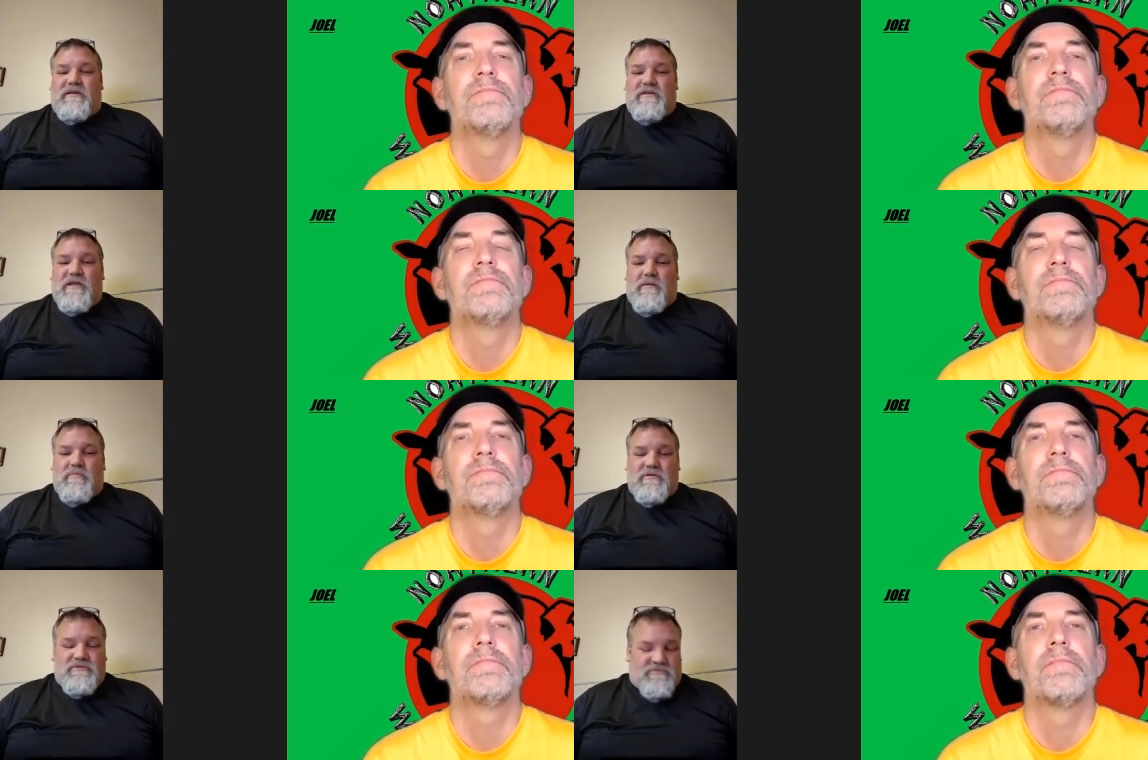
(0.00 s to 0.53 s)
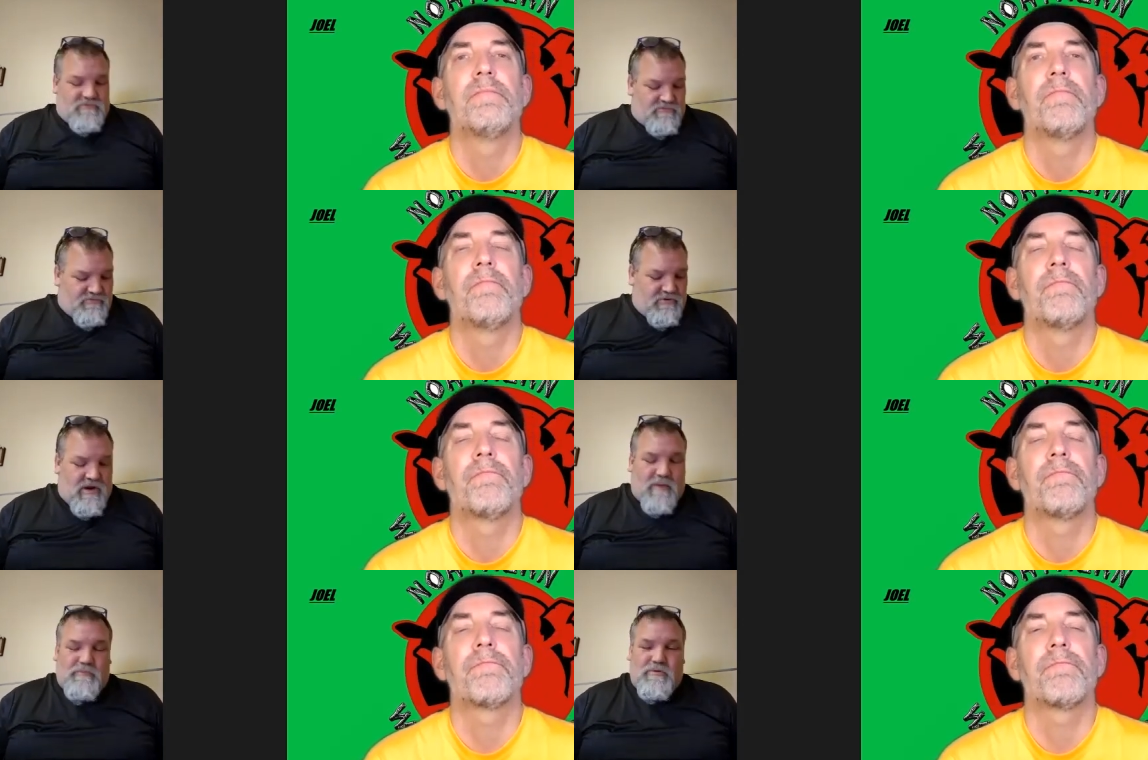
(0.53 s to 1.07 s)
Speaker 1: in doubles
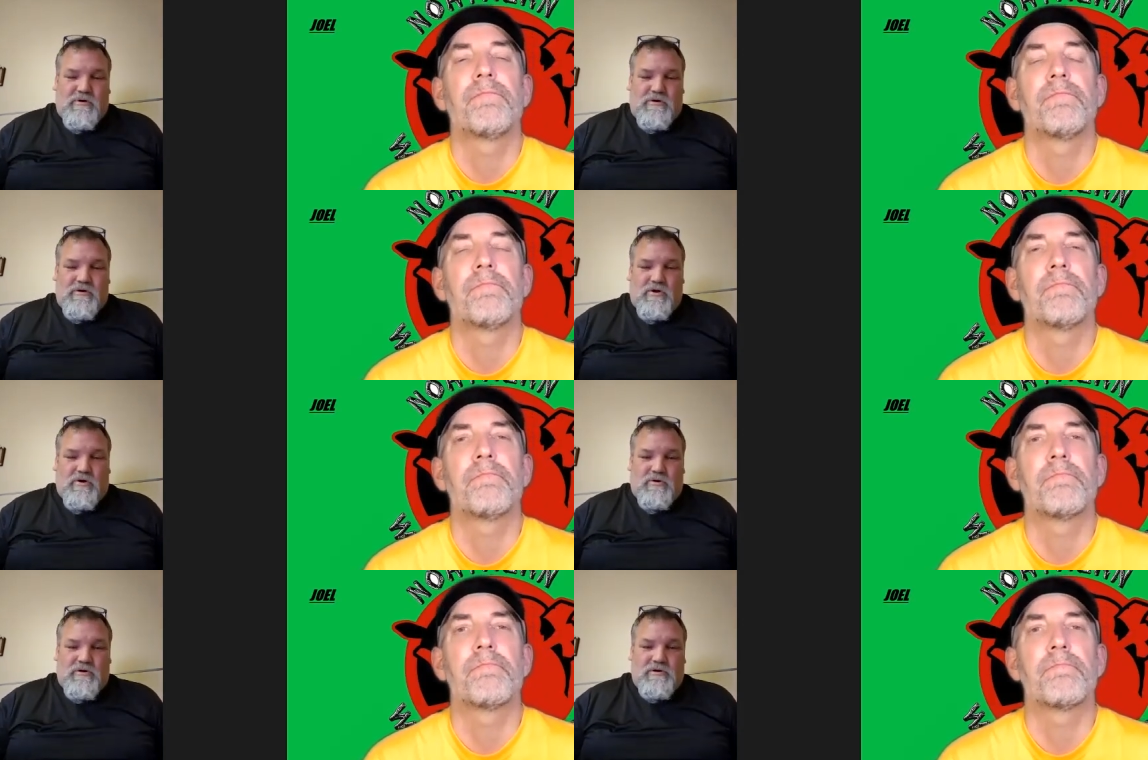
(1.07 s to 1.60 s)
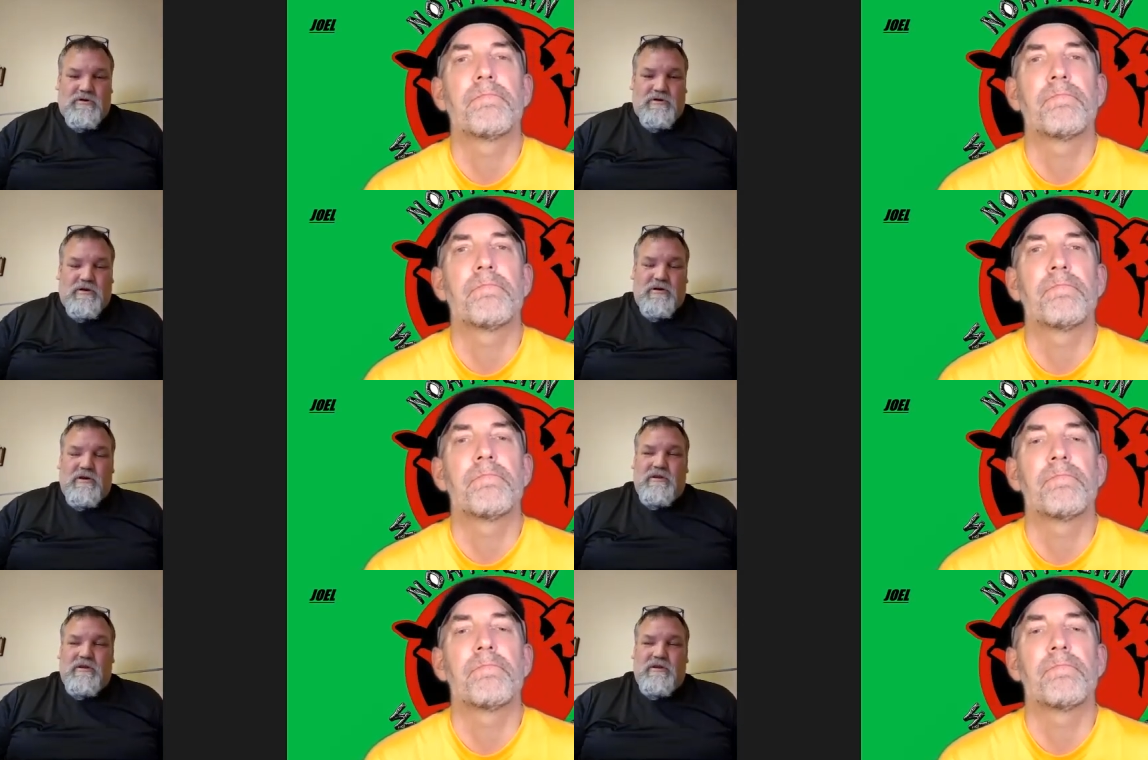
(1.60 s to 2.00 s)
for upper or lower